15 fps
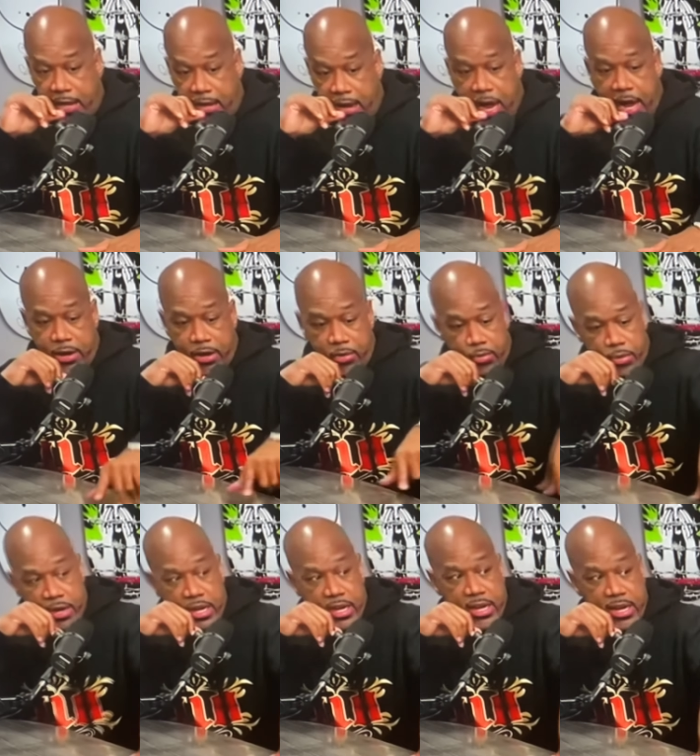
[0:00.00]
I know where
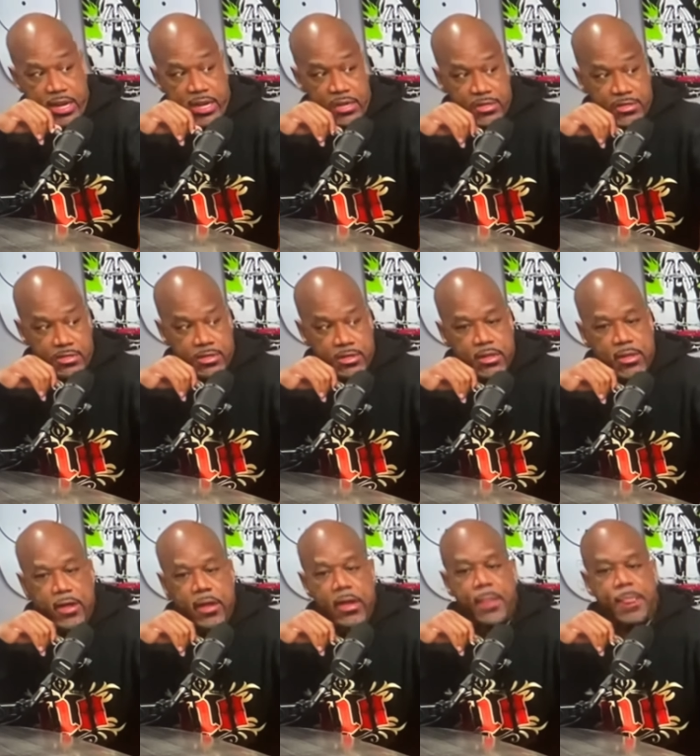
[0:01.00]
he is.
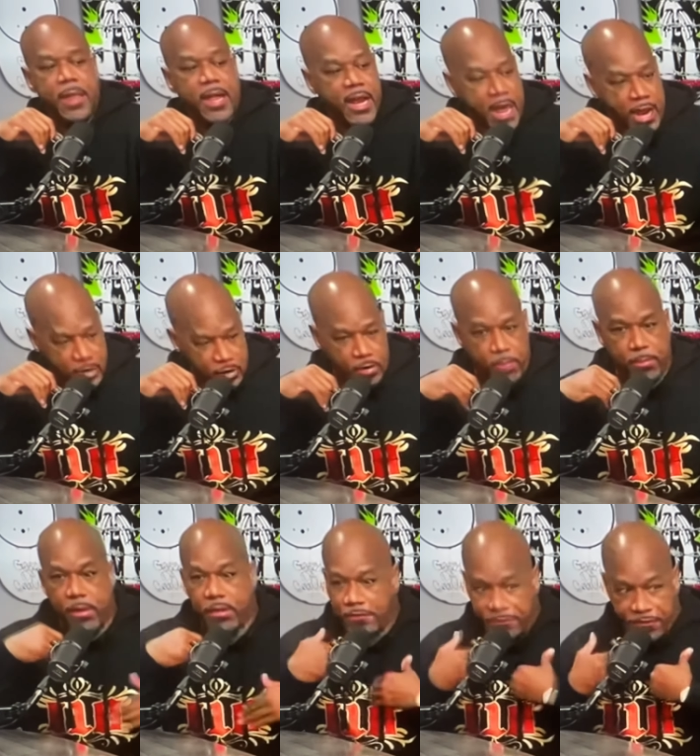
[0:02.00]
And I know a
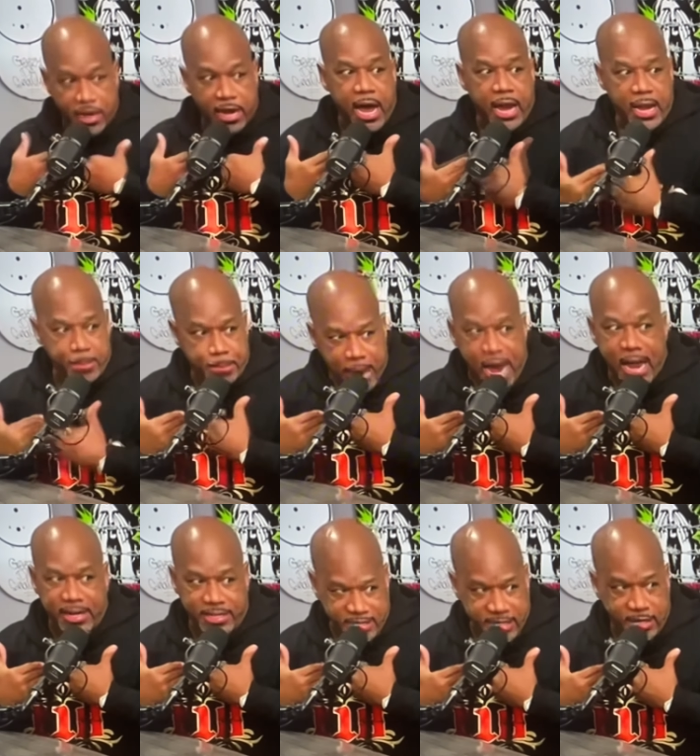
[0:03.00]
motherfucker I didn't
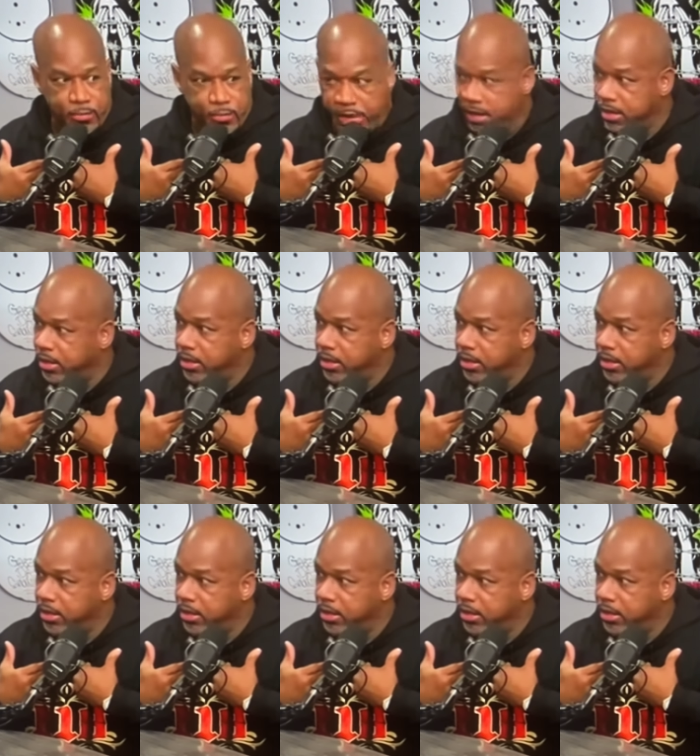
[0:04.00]
politic with,